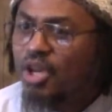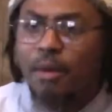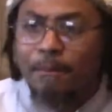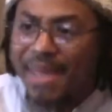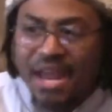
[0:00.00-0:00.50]

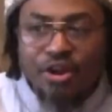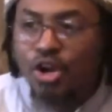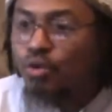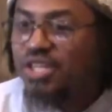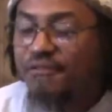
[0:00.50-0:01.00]
Men are
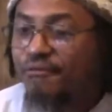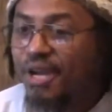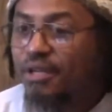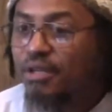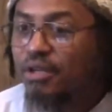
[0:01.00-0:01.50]
no
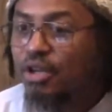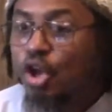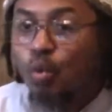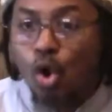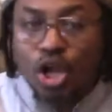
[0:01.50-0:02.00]
different.
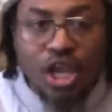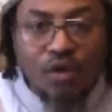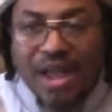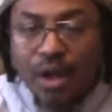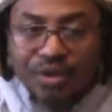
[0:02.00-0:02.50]
Walking
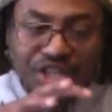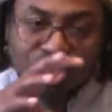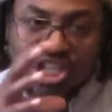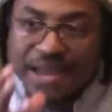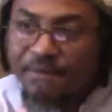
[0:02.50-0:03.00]
around with the
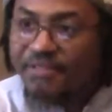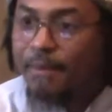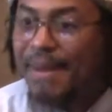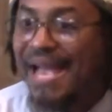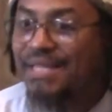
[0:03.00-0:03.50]
shape of
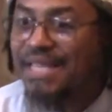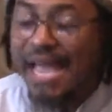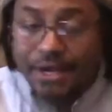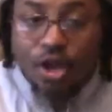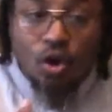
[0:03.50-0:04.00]
their
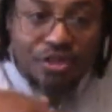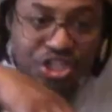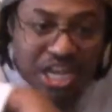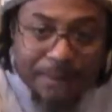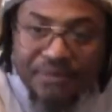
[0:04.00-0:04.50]
backside or the
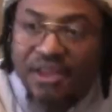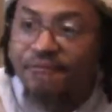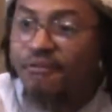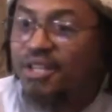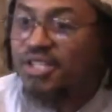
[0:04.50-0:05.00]
shape of their
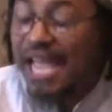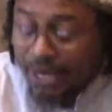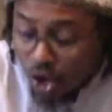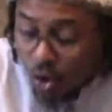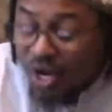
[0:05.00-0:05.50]
front
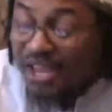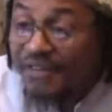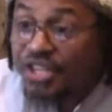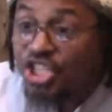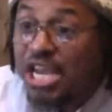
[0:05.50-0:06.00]
side or
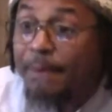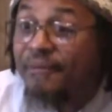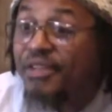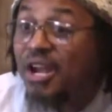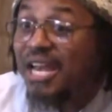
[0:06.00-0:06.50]
even the shape
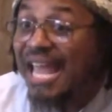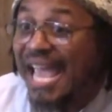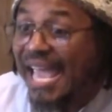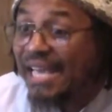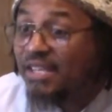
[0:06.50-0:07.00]
of their
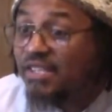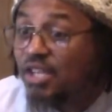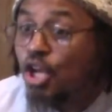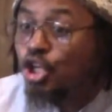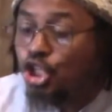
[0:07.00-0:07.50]

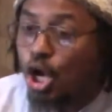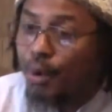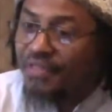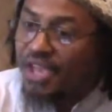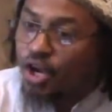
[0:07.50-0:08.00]
legs
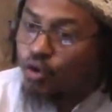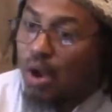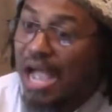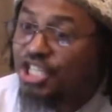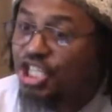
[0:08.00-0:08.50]
showing their
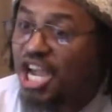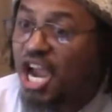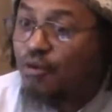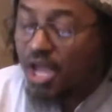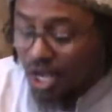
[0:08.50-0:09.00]
crotch
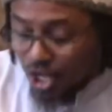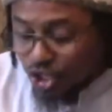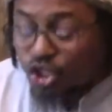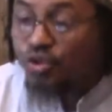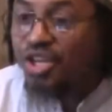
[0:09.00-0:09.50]
area
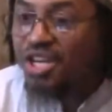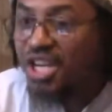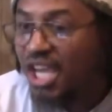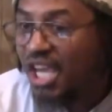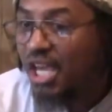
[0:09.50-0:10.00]
to the
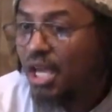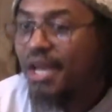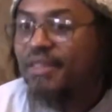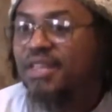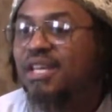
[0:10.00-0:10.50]
knee,
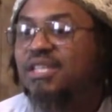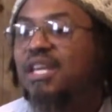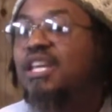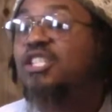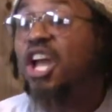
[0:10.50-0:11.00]
this
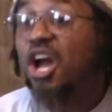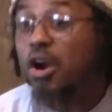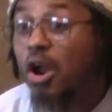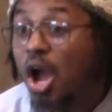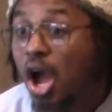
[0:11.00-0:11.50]
is
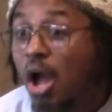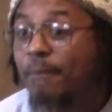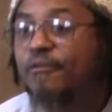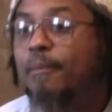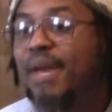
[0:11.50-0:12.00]

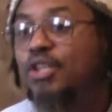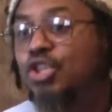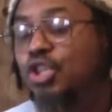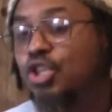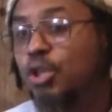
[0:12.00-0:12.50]
haram for men
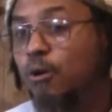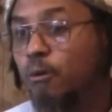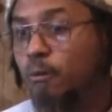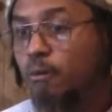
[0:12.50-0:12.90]
to do.